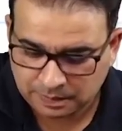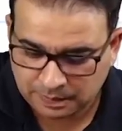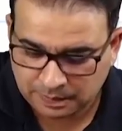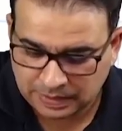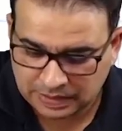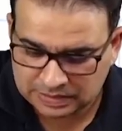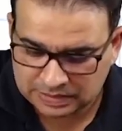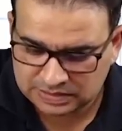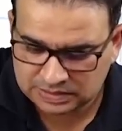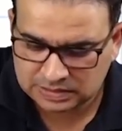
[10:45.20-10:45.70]

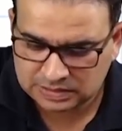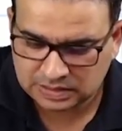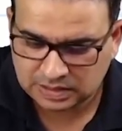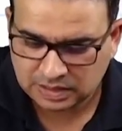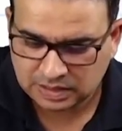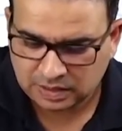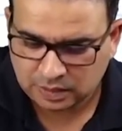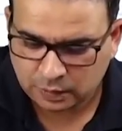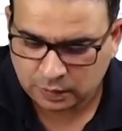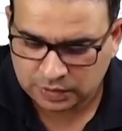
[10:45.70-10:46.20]
Plus,
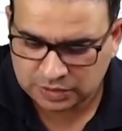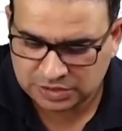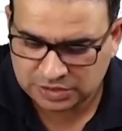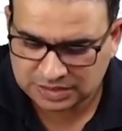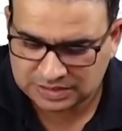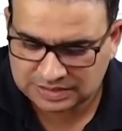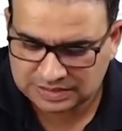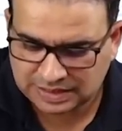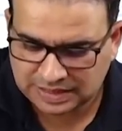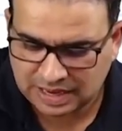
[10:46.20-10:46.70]
we
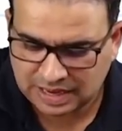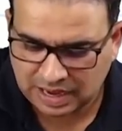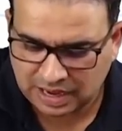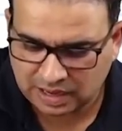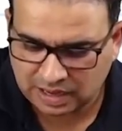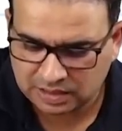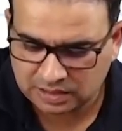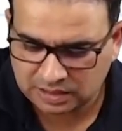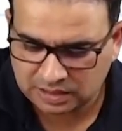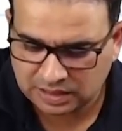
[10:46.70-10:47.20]
just said
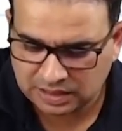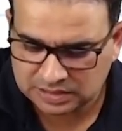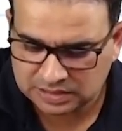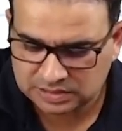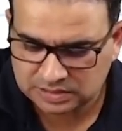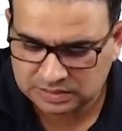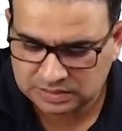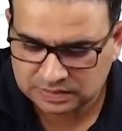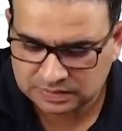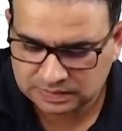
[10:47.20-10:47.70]

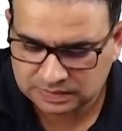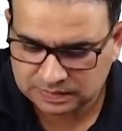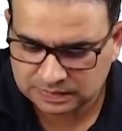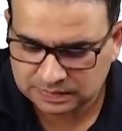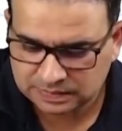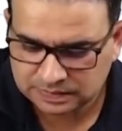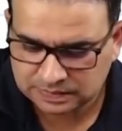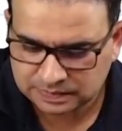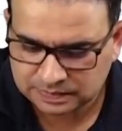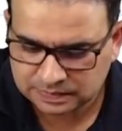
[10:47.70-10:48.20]
uncus.
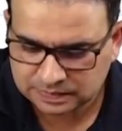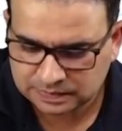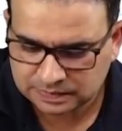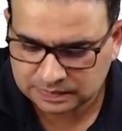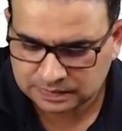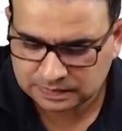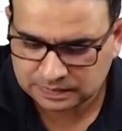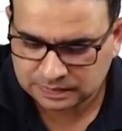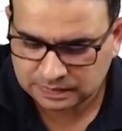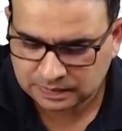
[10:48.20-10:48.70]

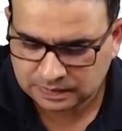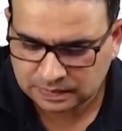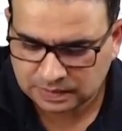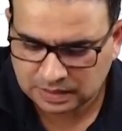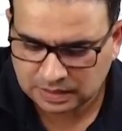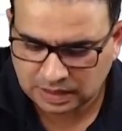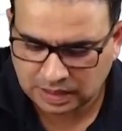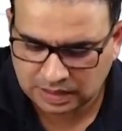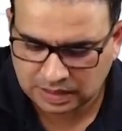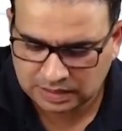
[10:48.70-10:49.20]

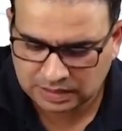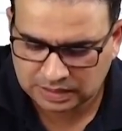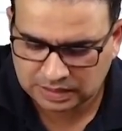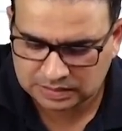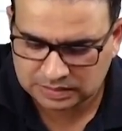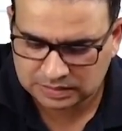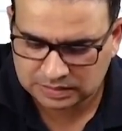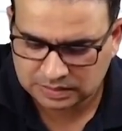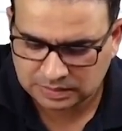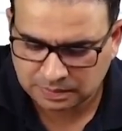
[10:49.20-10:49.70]

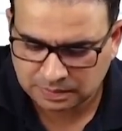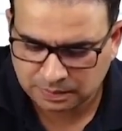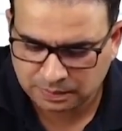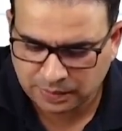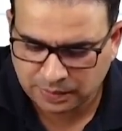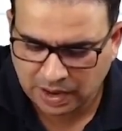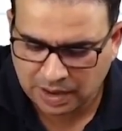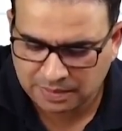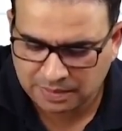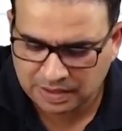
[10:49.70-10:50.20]
Uncus,
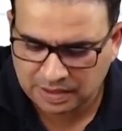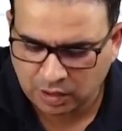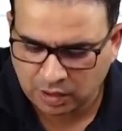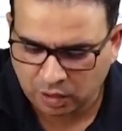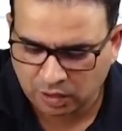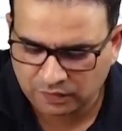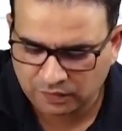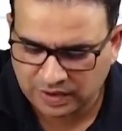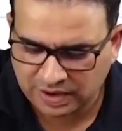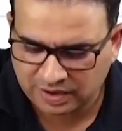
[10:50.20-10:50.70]
primary
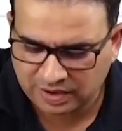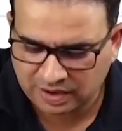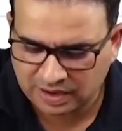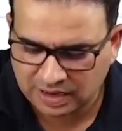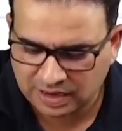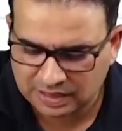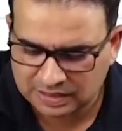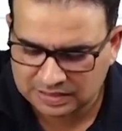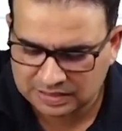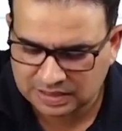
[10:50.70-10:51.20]
olfactory
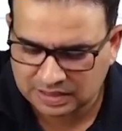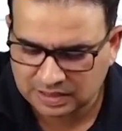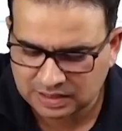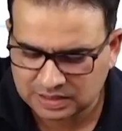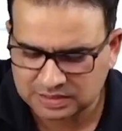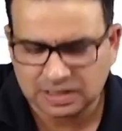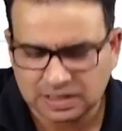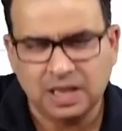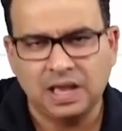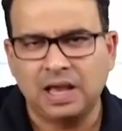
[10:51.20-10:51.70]
area. This
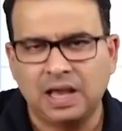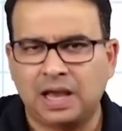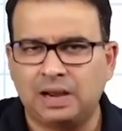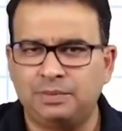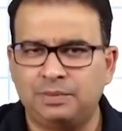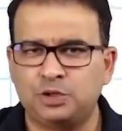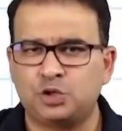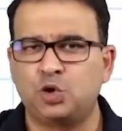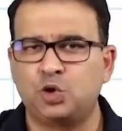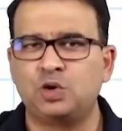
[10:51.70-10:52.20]
uncus, I'll
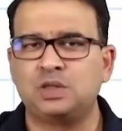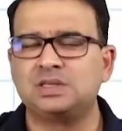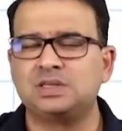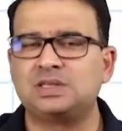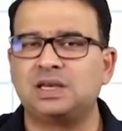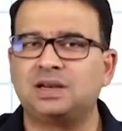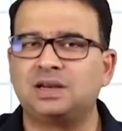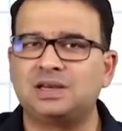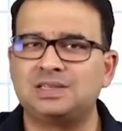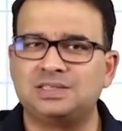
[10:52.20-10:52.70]
be showing you this
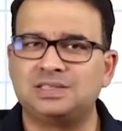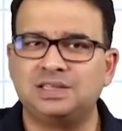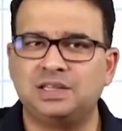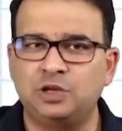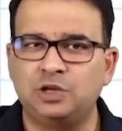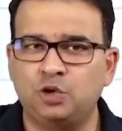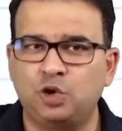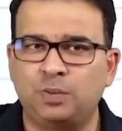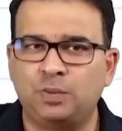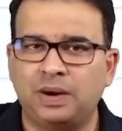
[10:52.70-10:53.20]
uncus in the
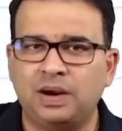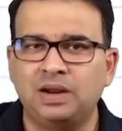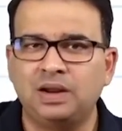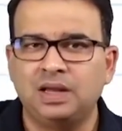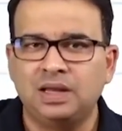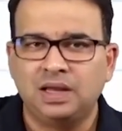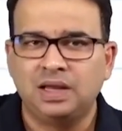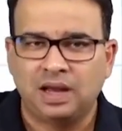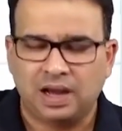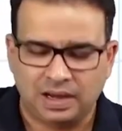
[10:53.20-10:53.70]
neuro part.
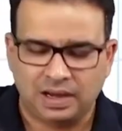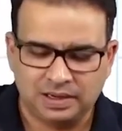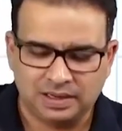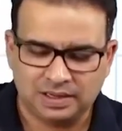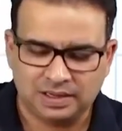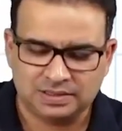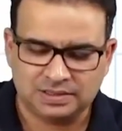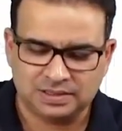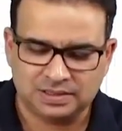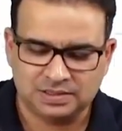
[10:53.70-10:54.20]

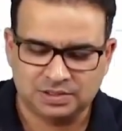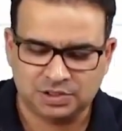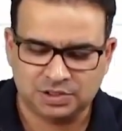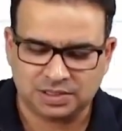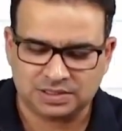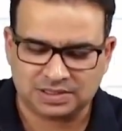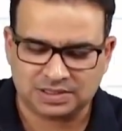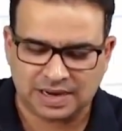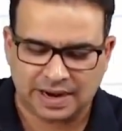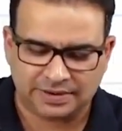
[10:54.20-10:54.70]
Uncus is
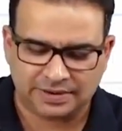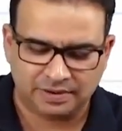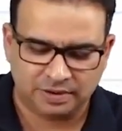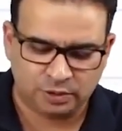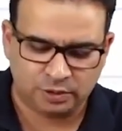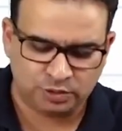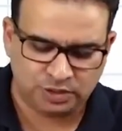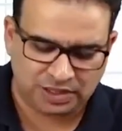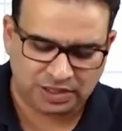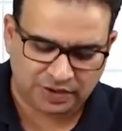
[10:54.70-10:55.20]
just lateral
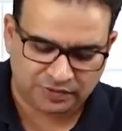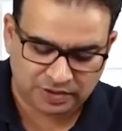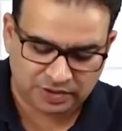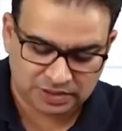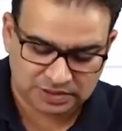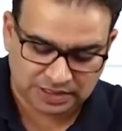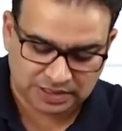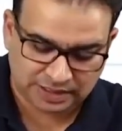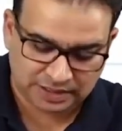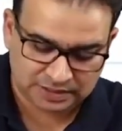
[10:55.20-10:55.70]
to the
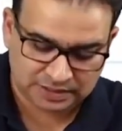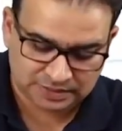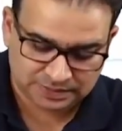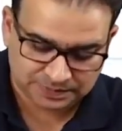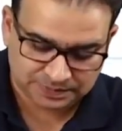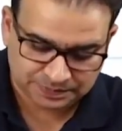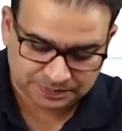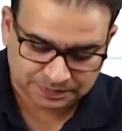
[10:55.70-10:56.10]
cavernous sinus.